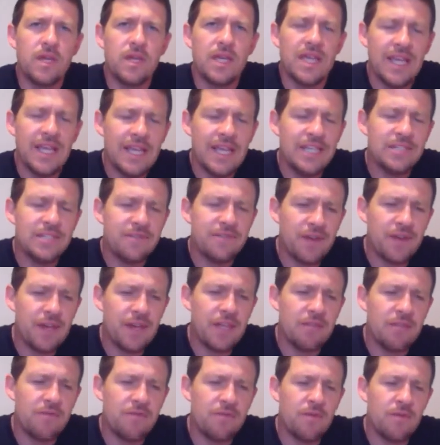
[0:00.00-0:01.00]
He's
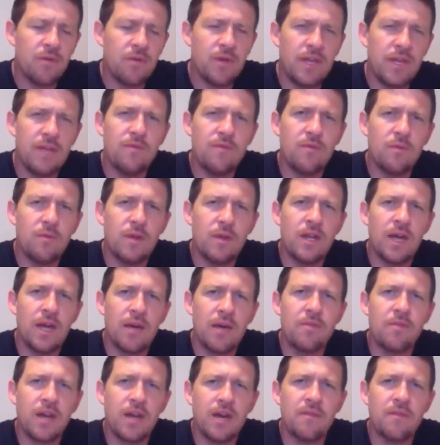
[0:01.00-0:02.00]
faithful even when
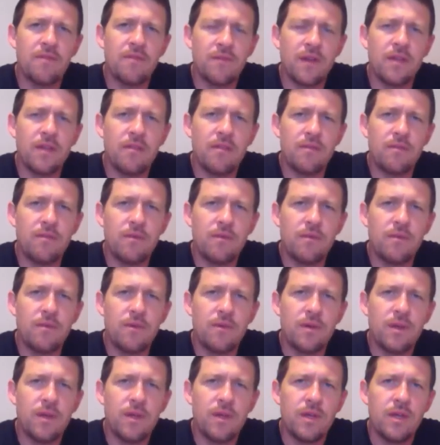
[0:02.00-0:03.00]
I'm not faithful.
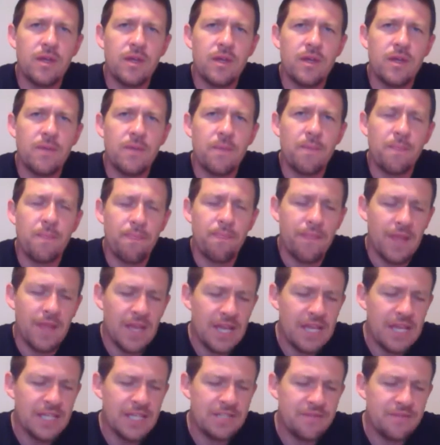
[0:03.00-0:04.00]

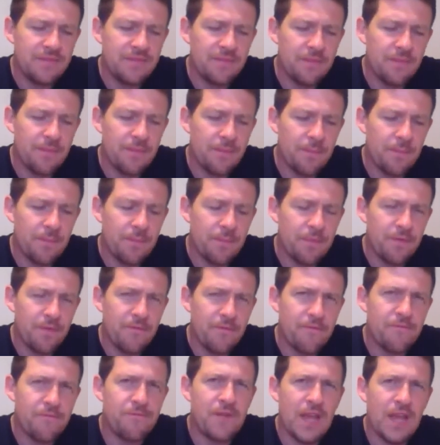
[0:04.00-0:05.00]
He's
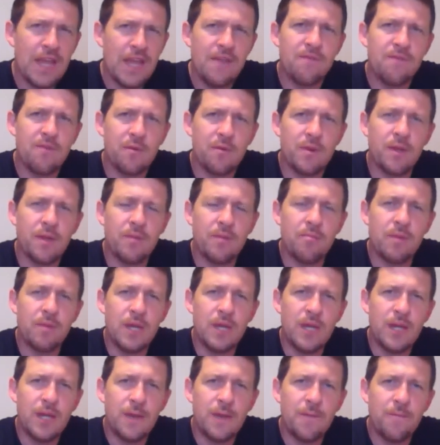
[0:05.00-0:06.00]
favoring
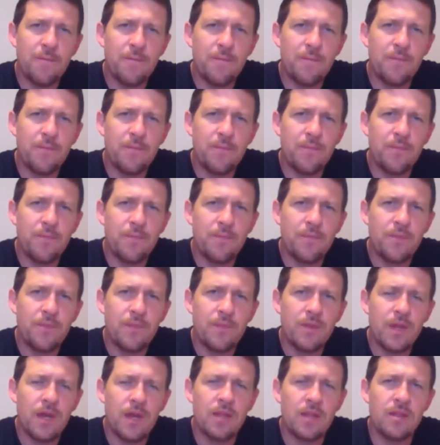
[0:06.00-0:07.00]
me,
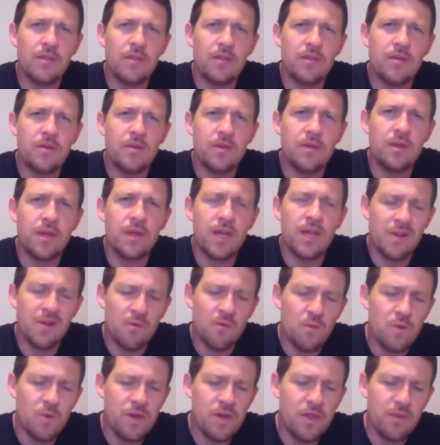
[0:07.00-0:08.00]
hallelujah,
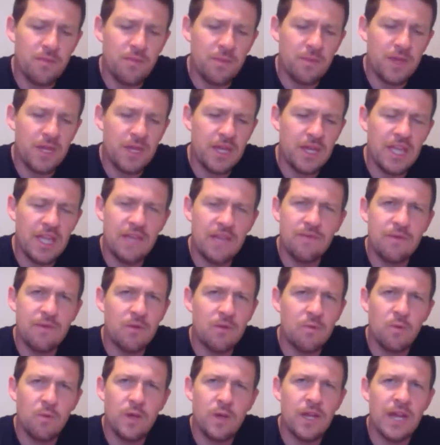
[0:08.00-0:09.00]
and with me
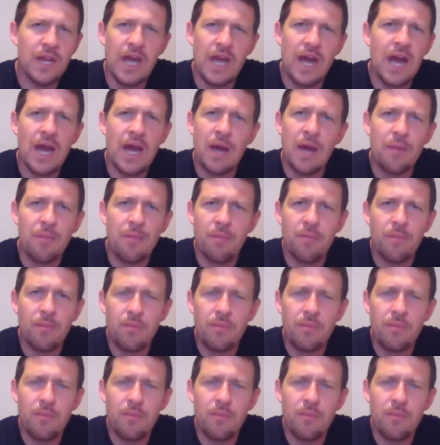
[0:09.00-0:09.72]
even when I'm